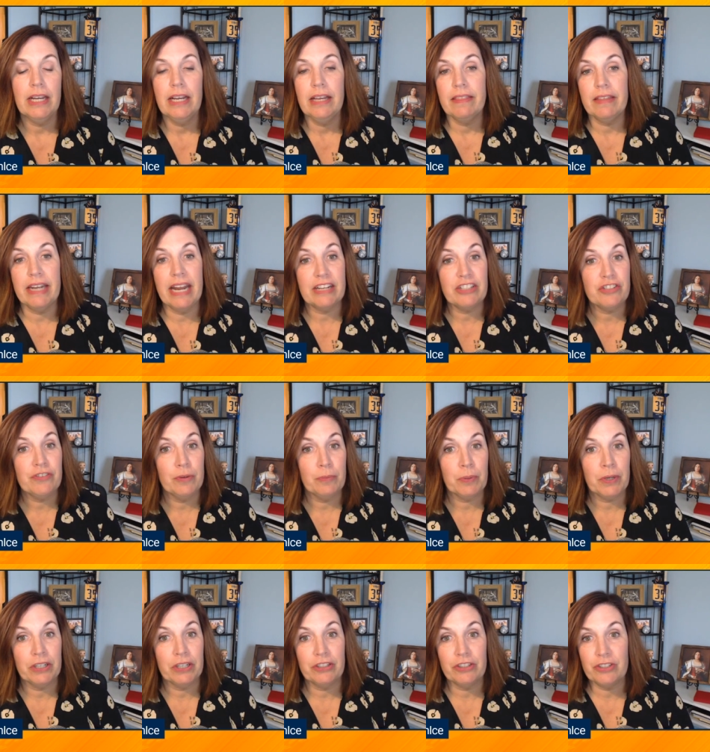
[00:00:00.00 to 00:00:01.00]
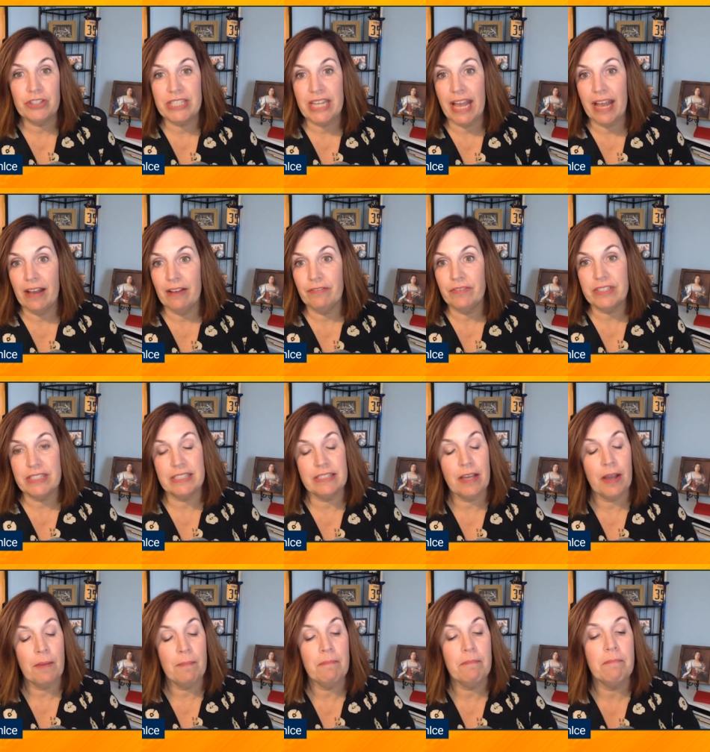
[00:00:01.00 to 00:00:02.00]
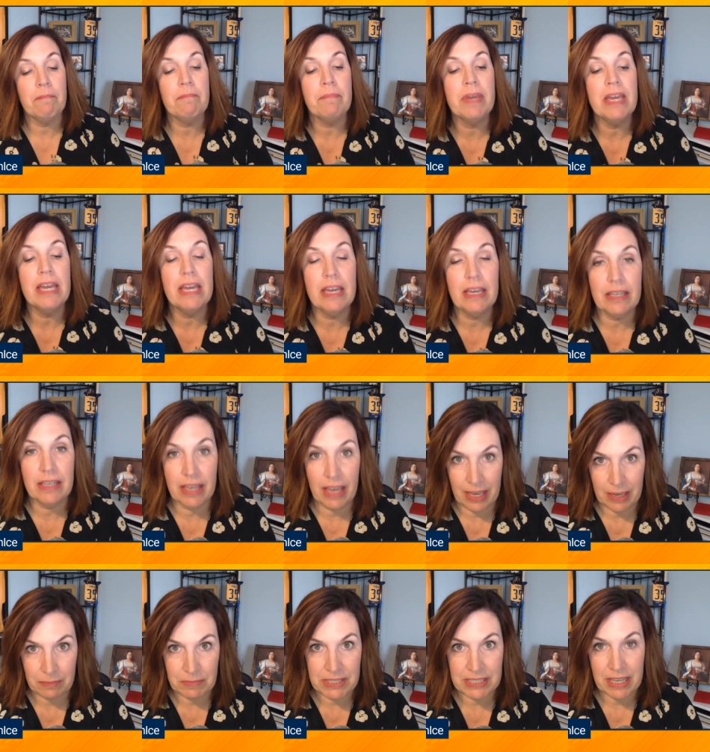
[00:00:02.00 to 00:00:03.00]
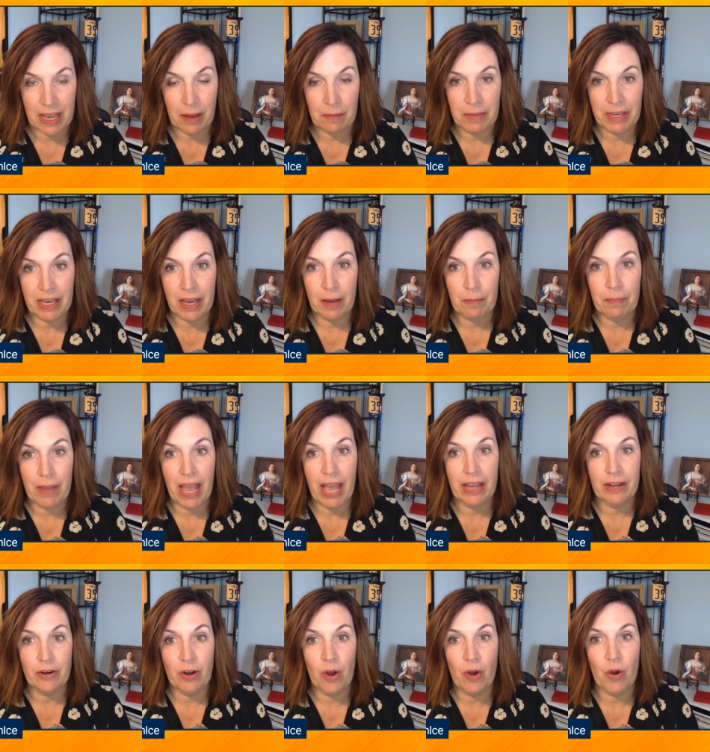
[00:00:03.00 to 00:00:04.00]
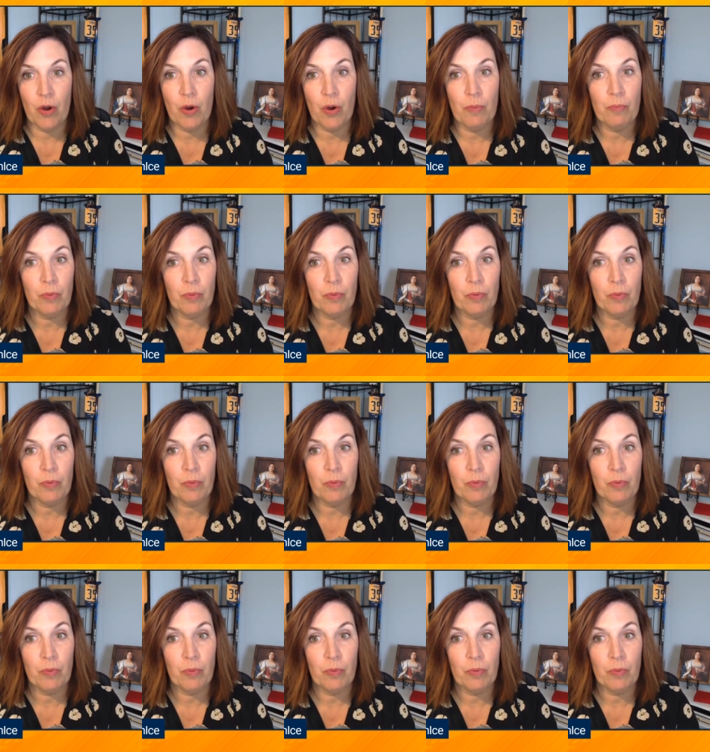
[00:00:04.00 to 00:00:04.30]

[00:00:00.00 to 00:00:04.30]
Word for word: The Nashville Predators have some big games coming up at home.